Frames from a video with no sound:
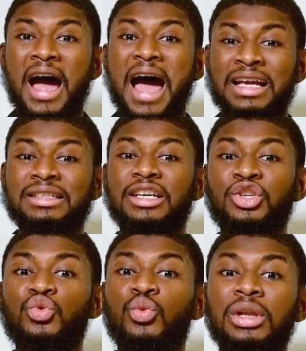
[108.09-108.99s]
as
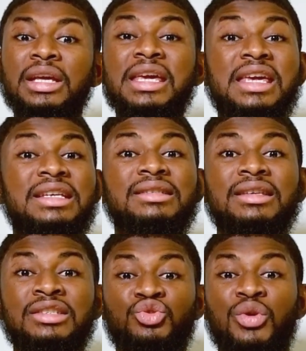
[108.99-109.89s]
it will ease
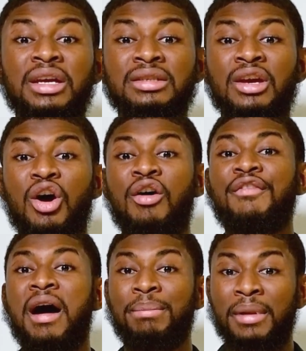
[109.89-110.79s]
the stress of
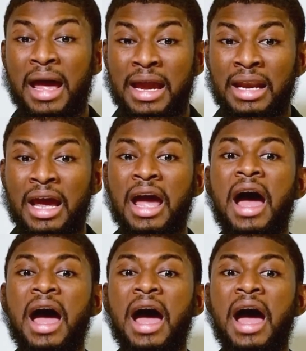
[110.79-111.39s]
applying